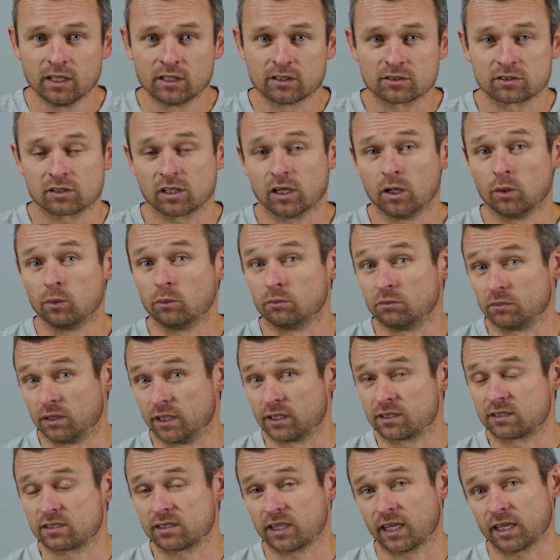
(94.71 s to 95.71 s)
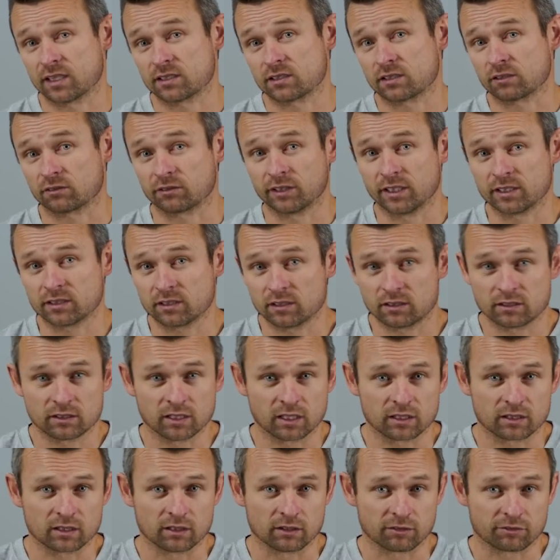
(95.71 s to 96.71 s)
So it stands to reason
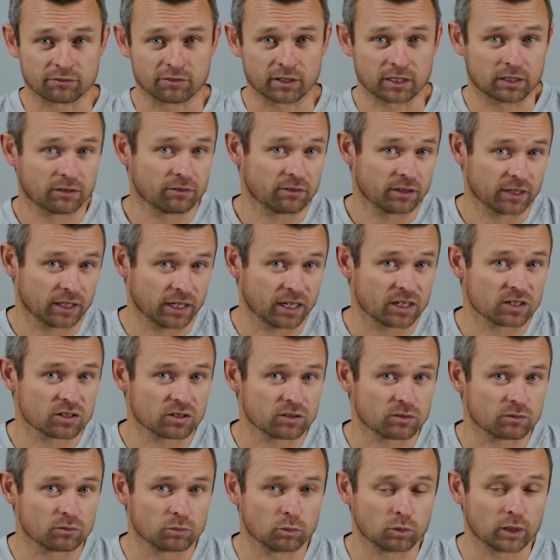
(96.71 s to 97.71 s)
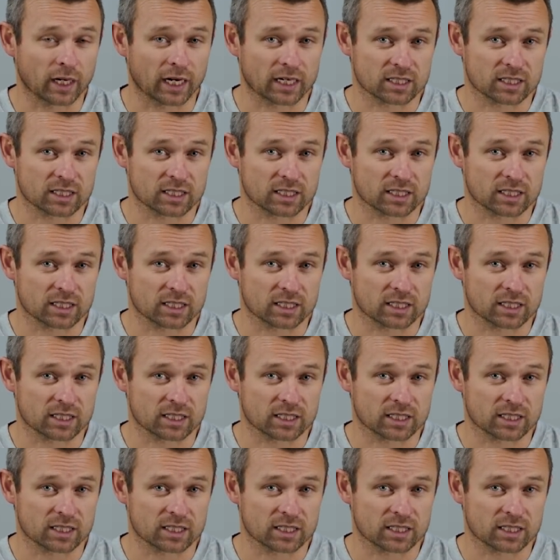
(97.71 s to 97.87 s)
that the front of the engine would